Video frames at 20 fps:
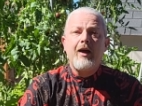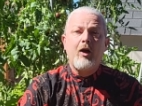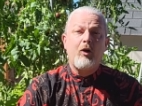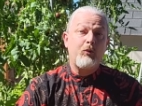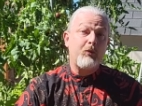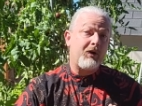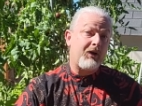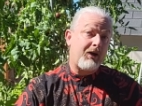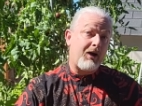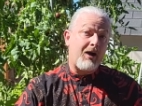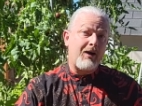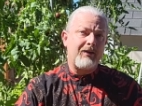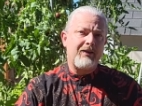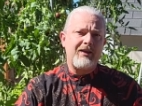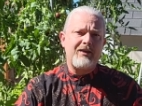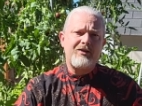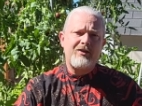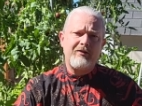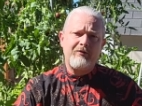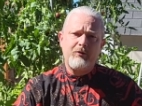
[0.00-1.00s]

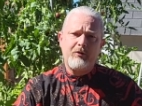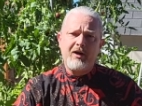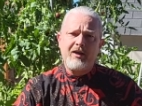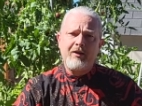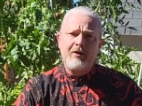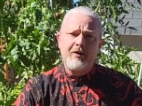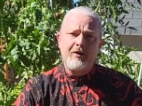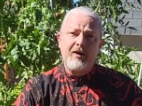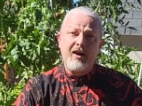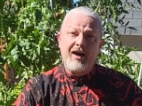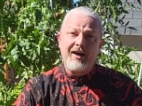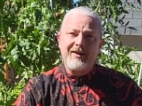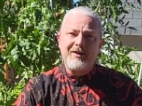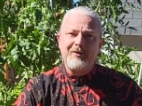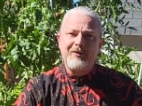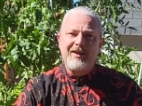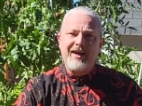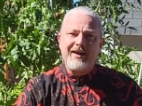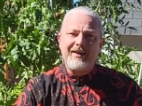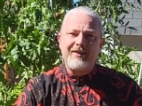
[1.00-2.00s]
Regardless of whether or not you
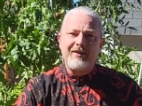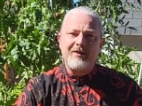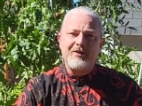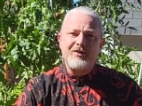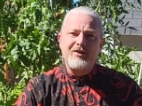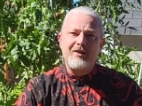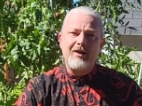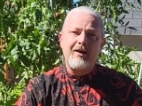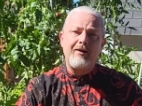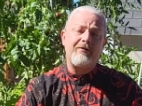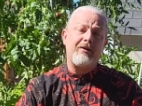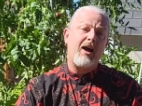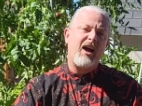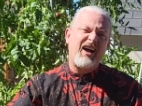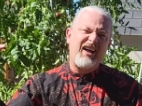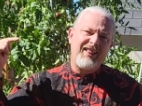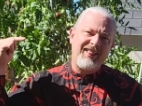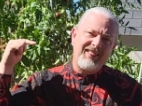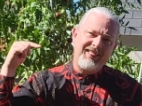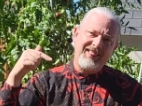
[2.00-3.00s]
like their stuff,
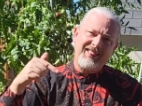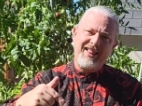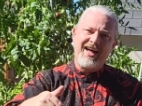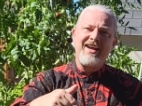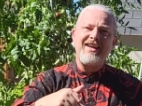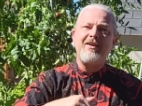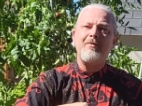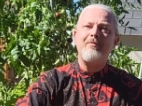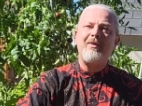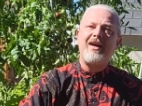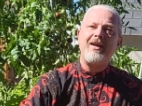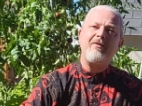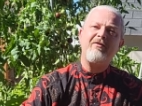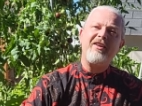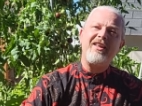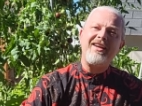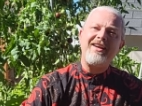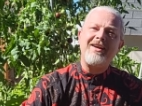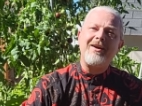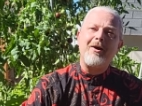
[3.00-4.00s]
like my
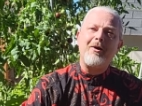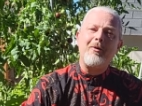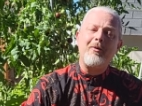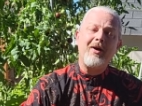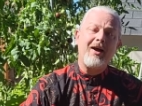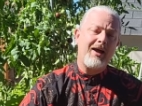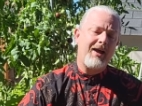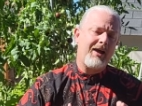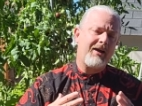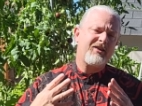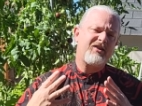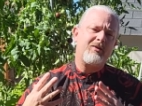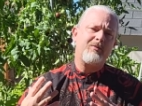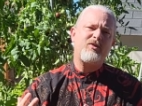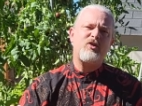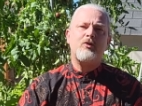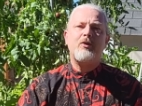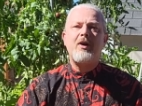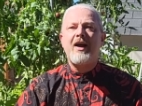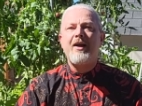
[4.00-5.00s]
video,
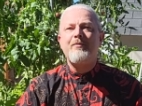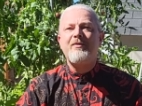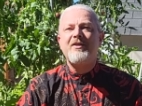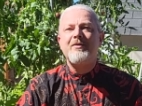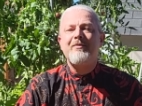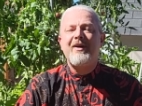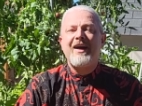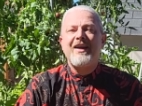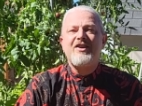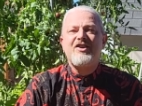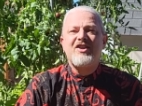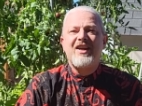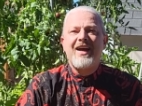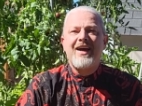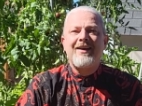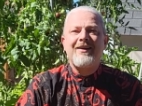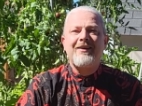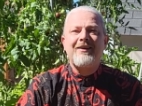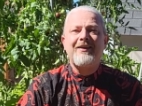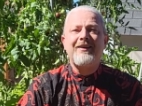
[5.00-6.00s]
subscribe to my
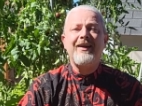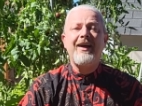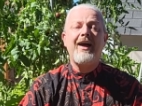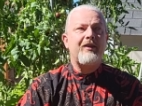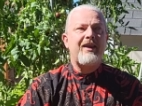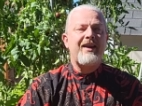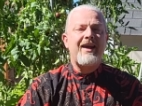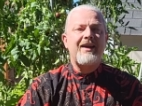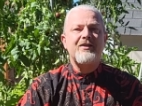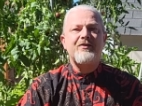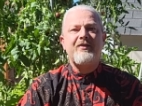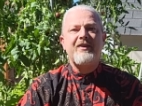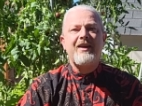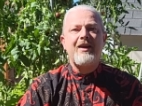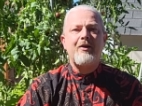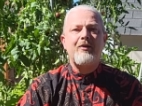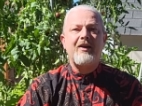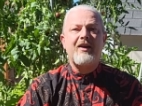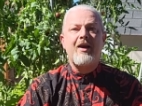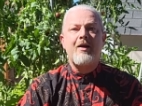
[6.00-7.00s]
channel. The next
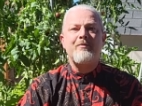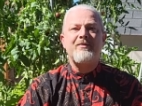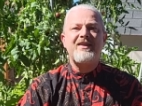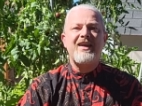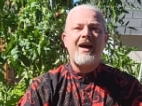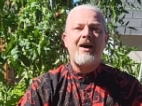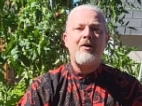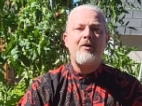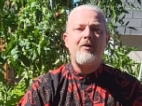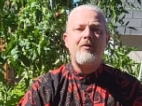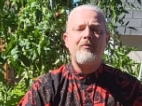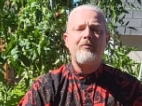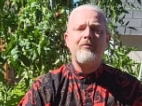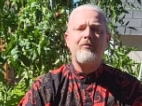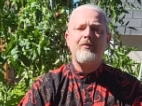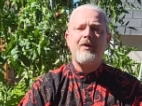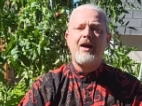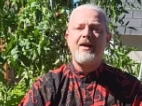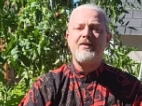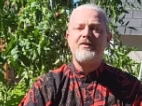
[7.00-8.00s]
video that comes out
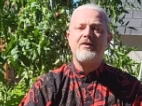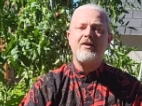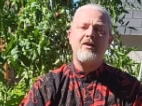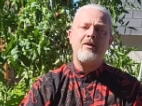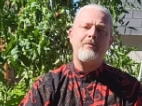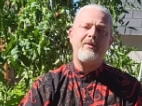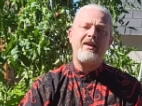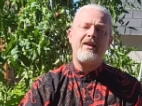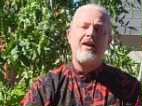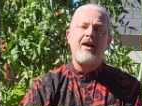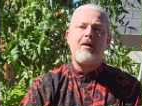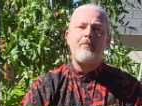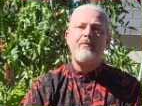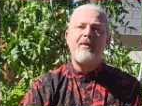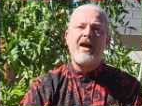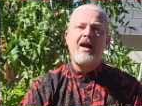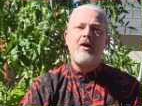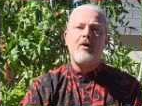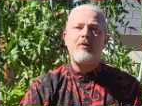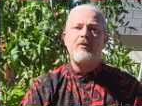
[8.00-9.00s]
is gonna be
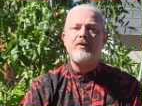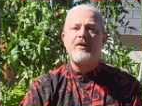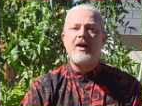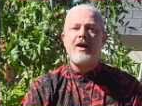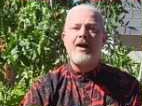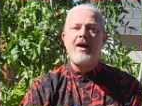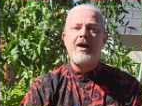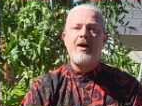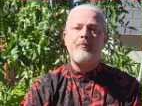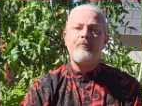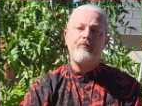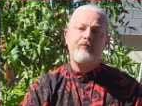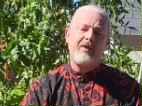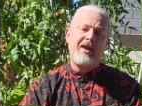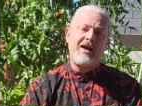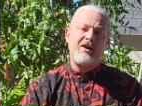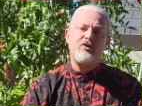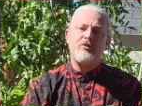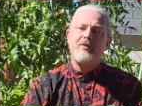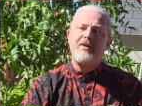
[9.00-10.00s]
about,
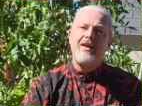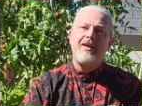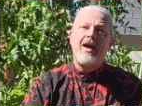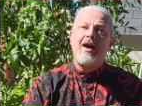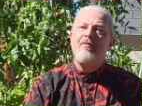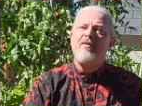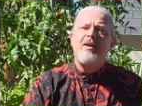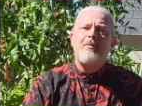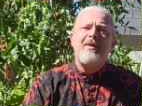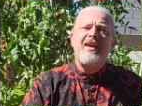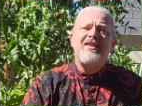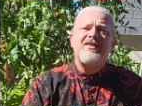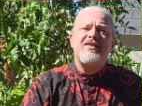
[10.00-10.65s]
actually, I'm gonna make